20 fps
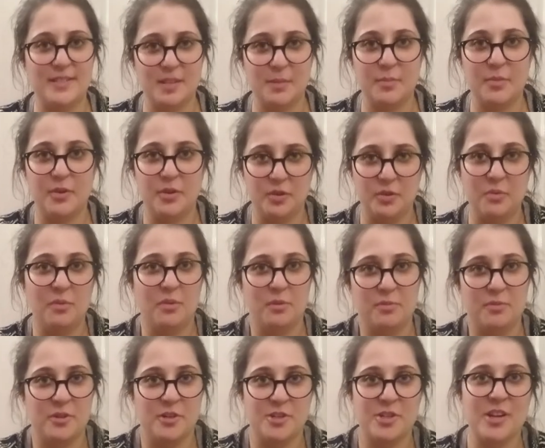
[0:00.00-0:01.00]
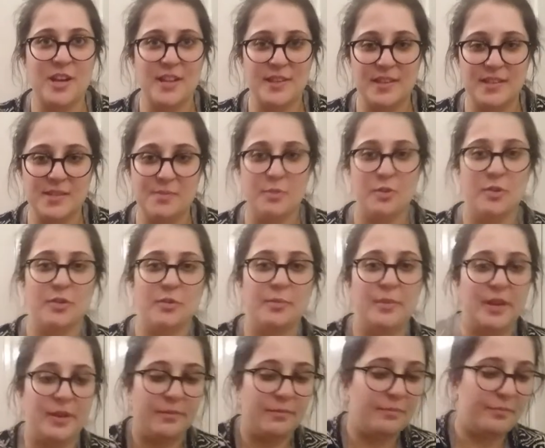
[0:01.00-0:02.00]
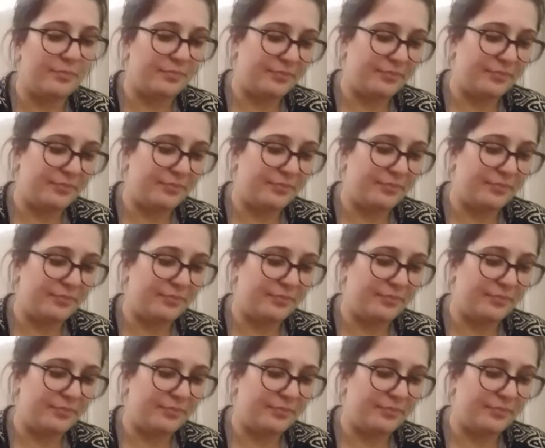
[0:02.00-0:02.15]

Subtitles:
someone who will appreciate this more than me.